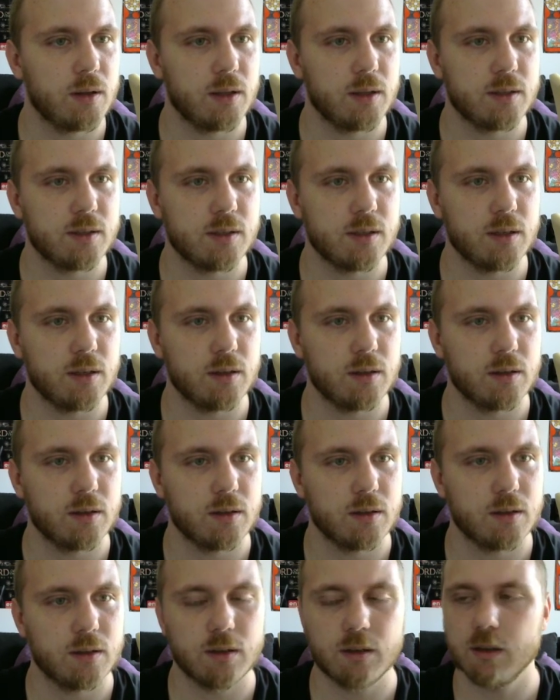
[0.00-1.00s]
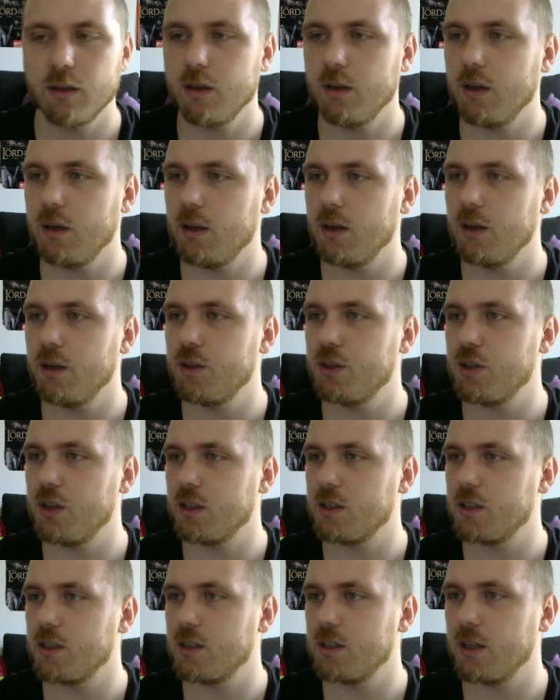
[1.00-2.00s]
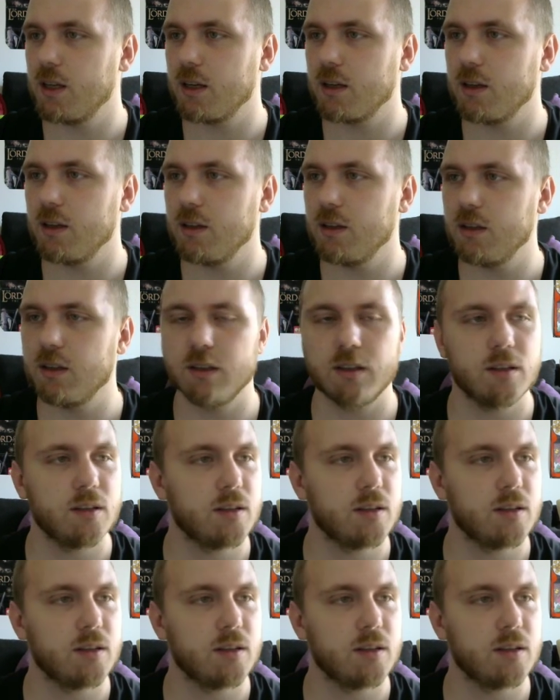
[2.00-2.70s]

let's see, just a second.